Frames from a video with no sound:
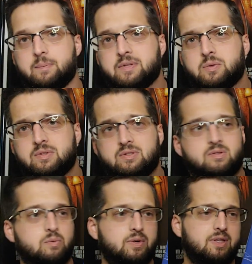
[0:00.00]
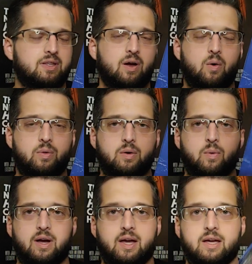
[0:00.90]
this was really the only
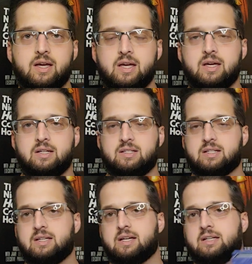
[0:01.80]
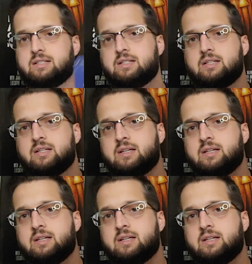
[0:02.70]
way to get